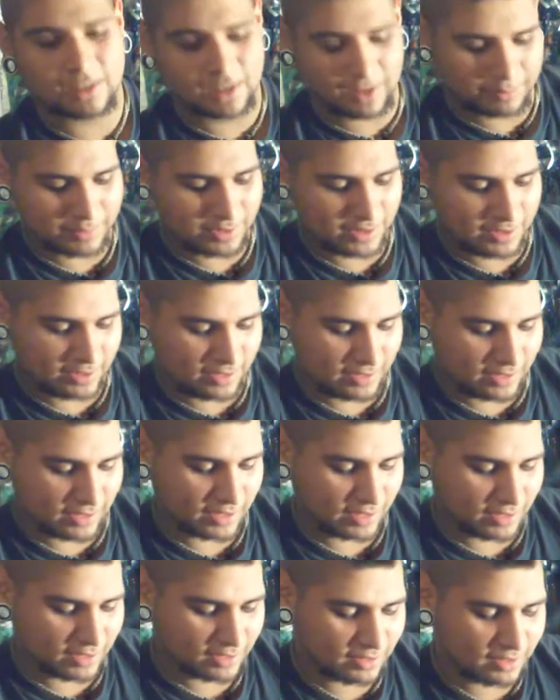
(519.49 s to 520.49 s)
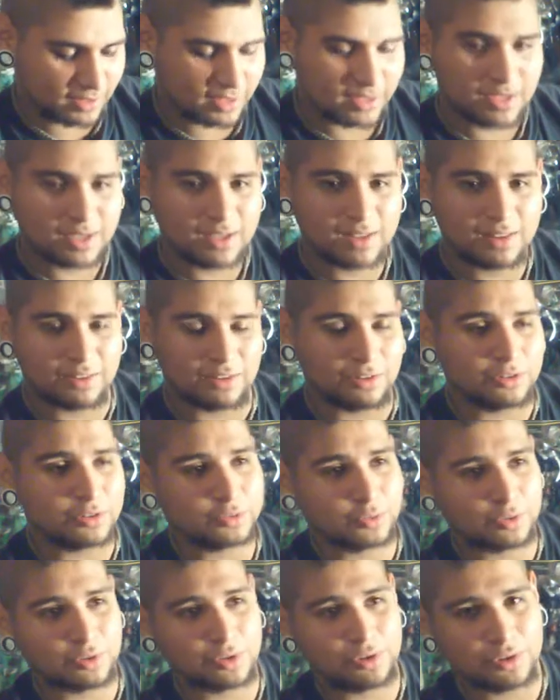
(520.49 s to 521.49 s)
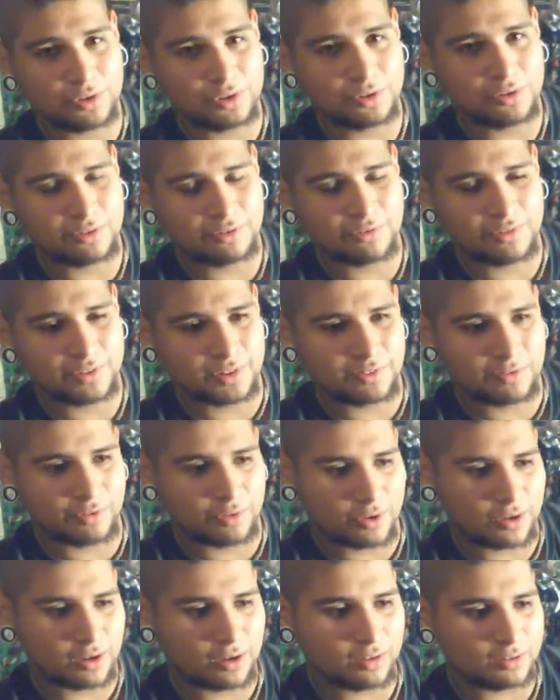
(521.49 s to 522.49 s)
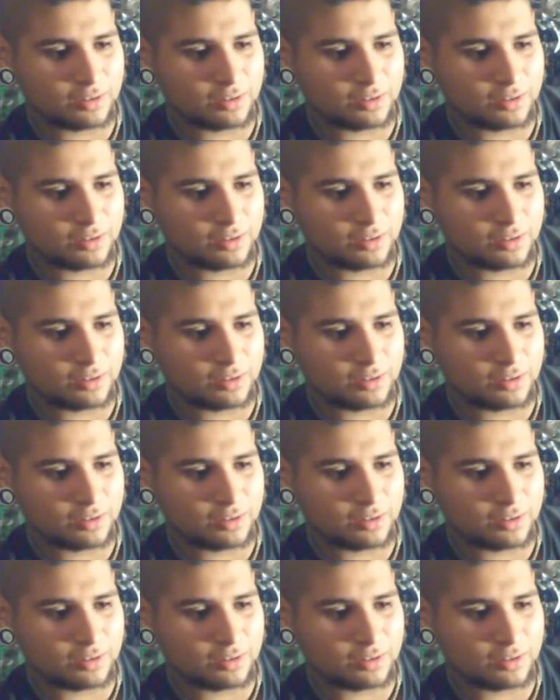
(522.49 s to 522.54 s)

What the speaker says: I mean, yeah, those will go you $54.